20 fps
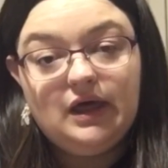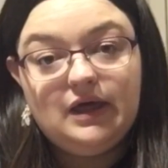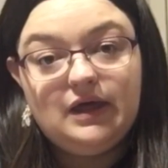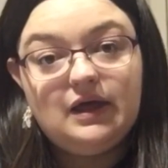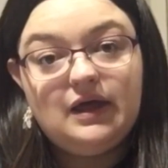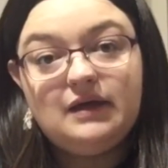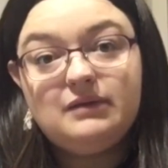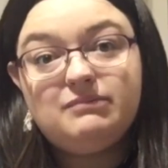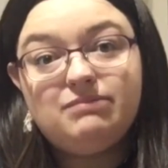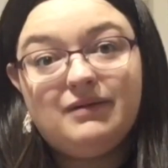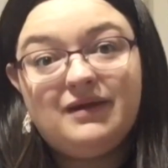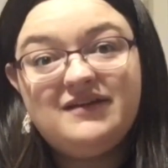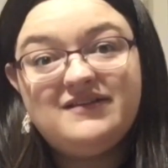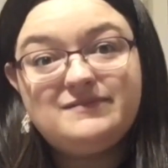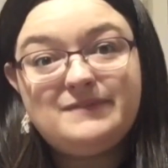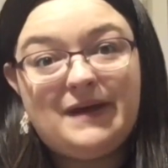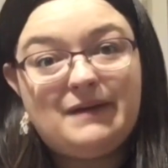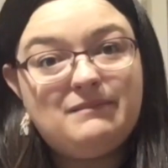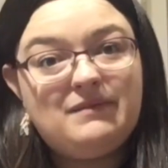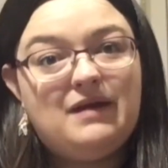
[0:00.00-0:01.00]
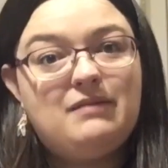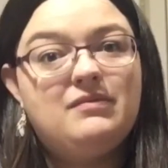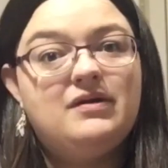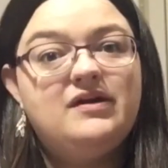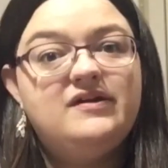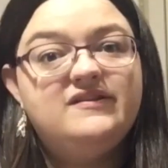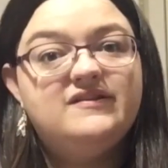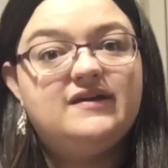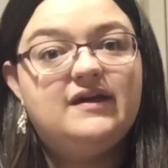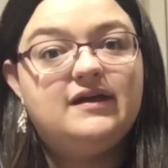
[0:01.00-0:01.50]
it brings back
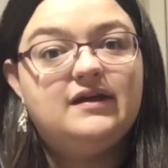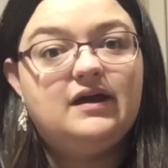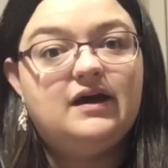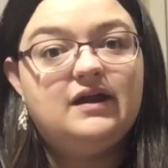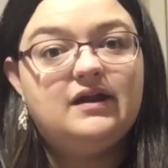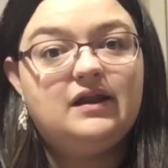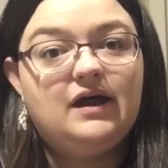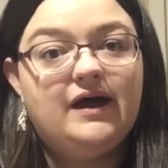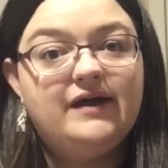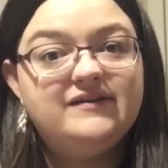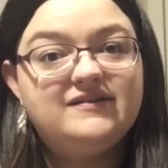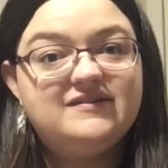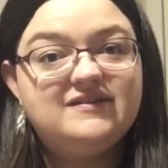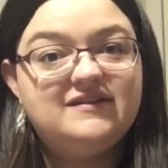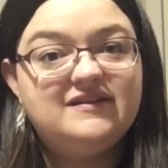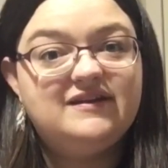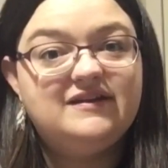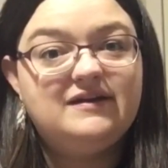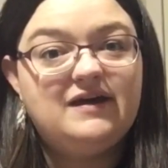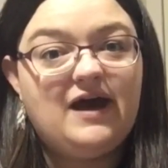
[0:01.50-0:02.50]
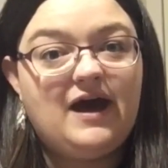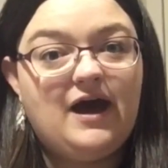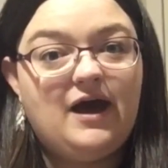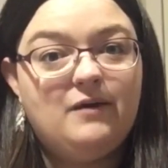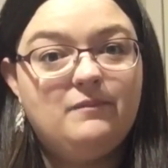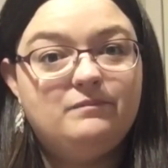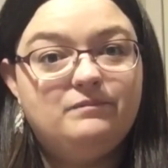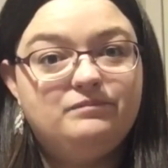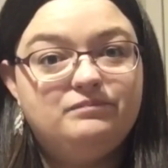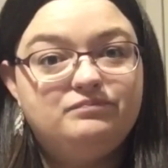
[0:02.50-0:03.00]
memories, and I'd like
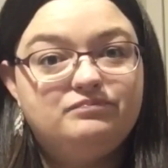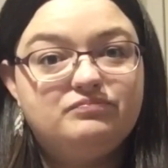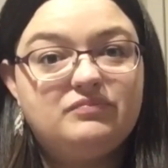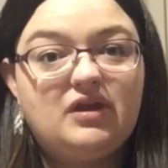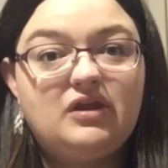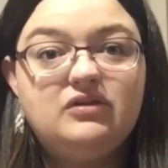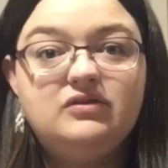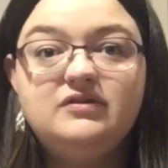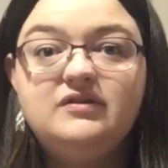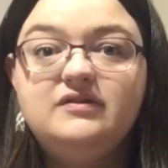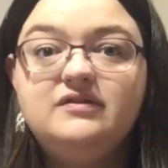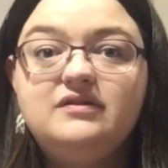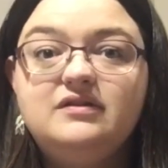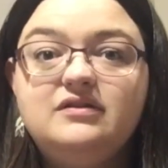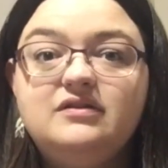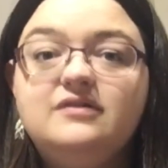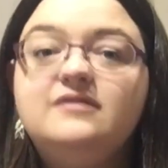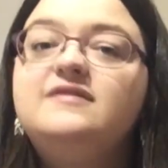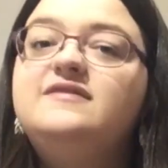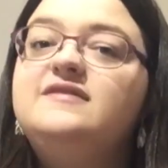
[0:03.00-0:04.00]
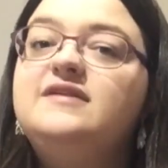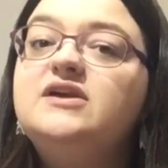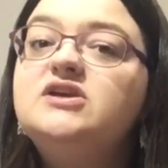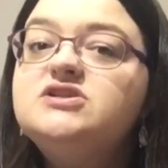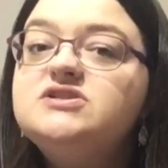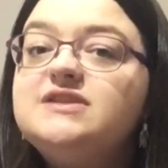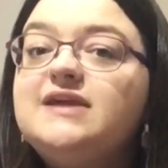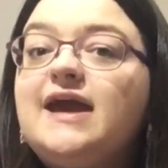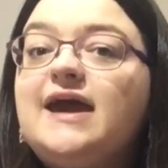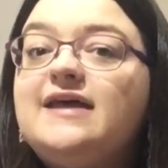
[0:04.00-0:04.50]
to stitch
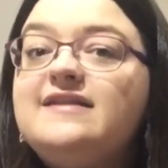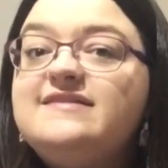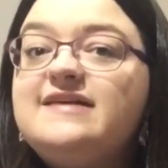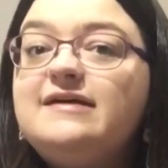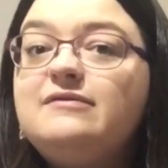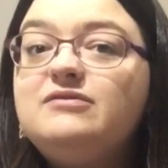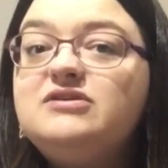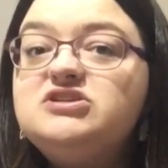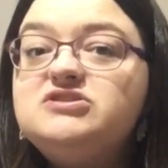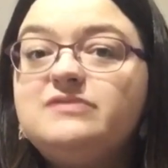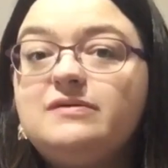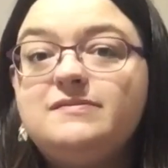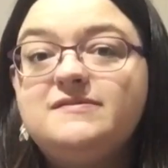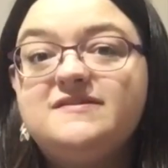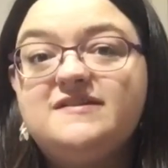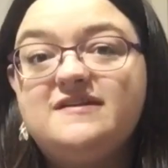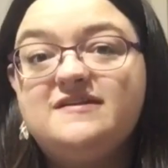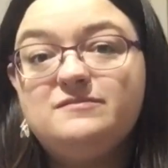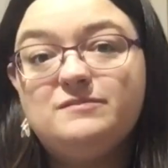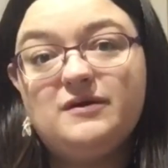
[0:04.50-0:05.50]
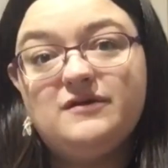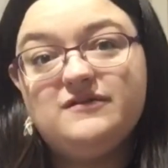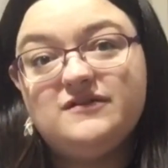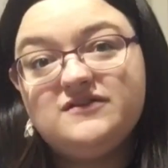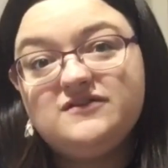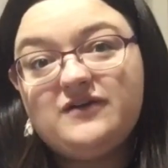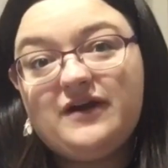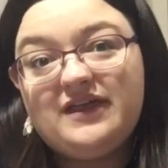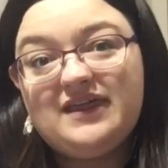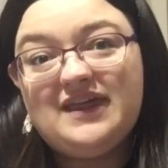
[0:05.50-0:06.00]
the Anzac, which represents both
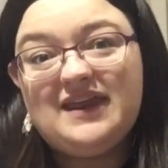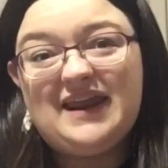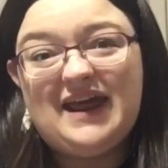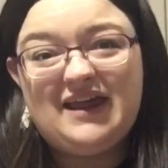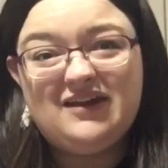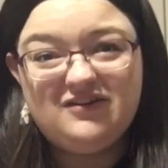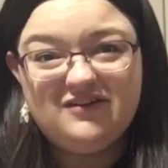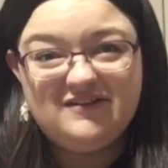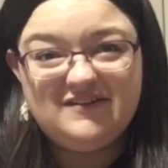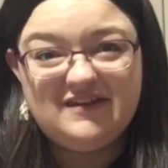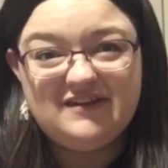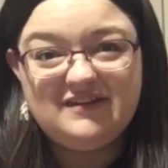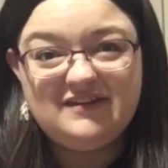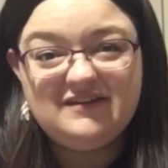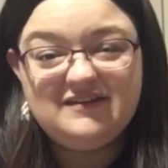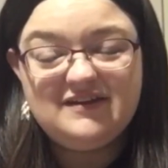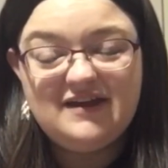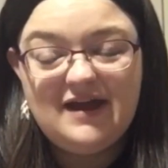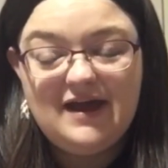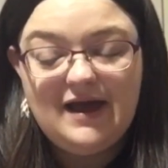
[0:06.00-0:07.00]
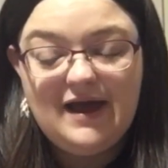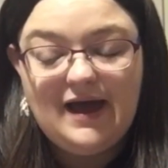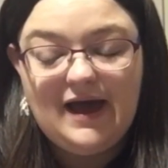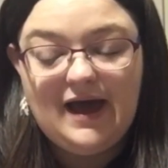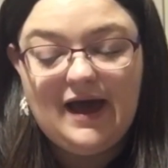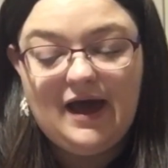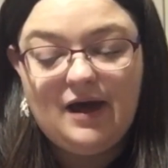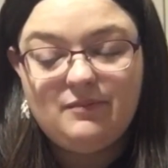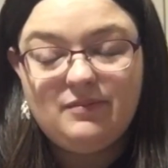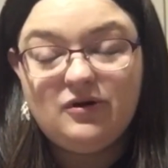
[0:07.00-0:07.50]
Australian and New Zealand,
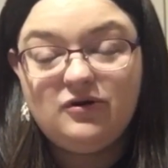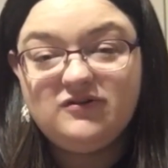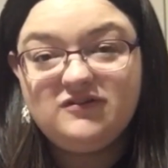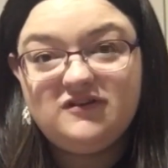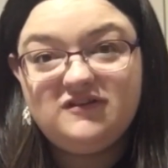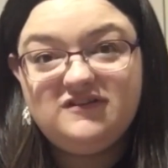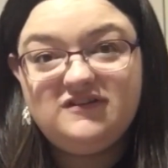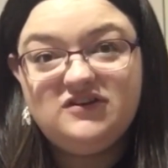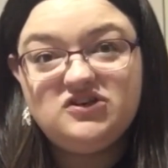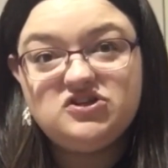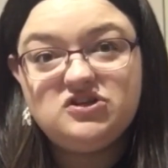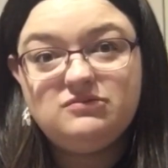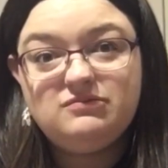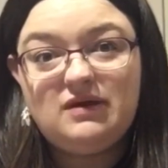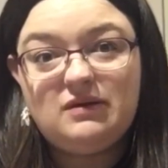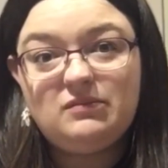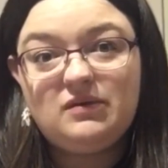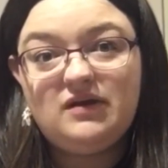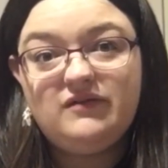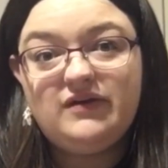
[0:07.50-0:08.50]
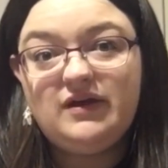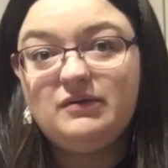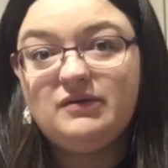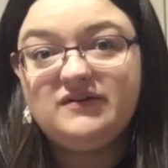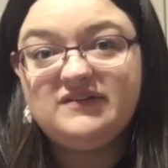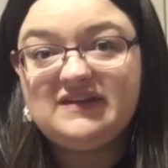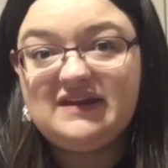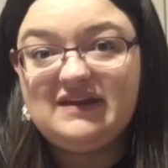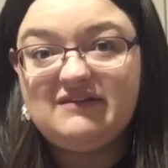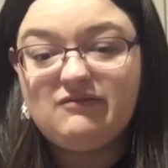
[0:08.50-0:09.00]
but also stitch it in memory of him because
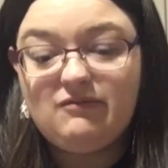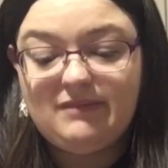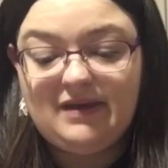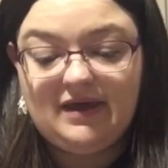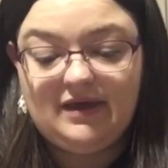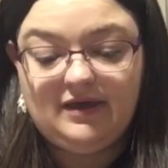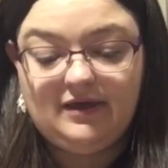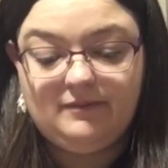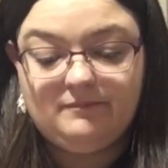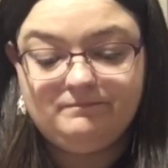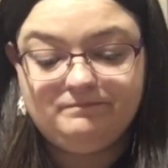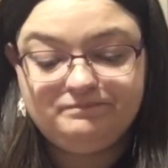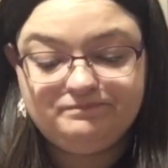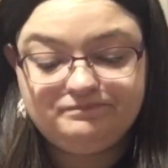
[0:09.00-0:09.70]
I never met him.